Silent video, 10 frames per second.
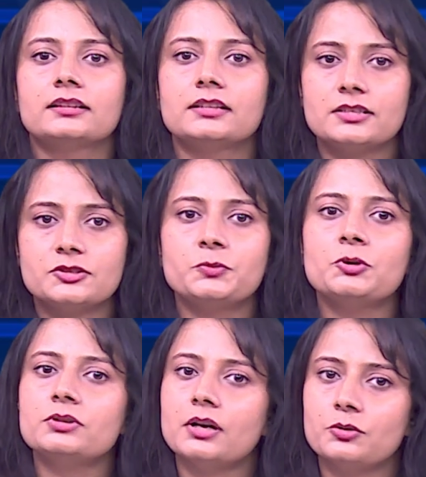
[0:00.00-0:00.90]
The
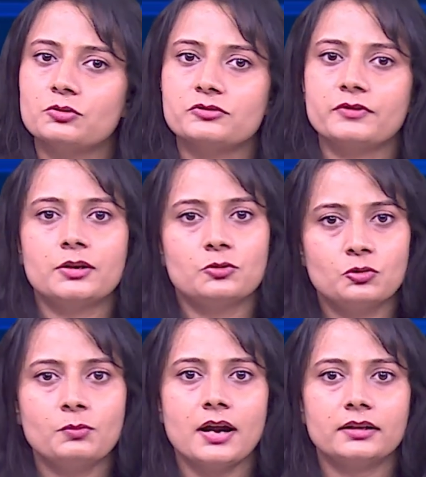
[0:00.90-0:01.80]
dispute arose when
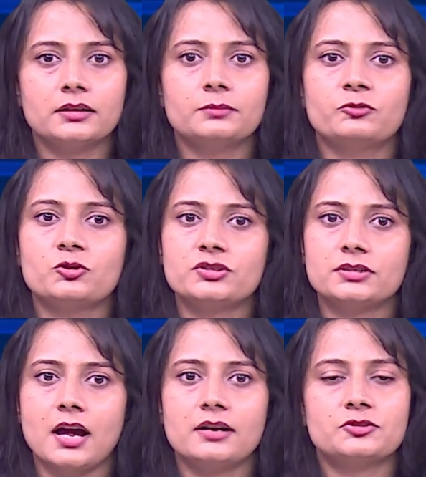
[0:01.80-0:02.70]
no markup was
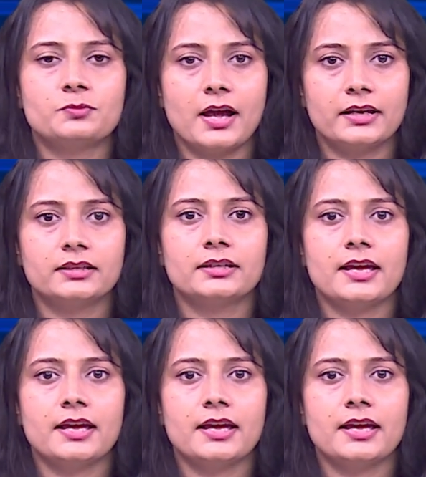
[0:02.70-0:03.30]
charged by the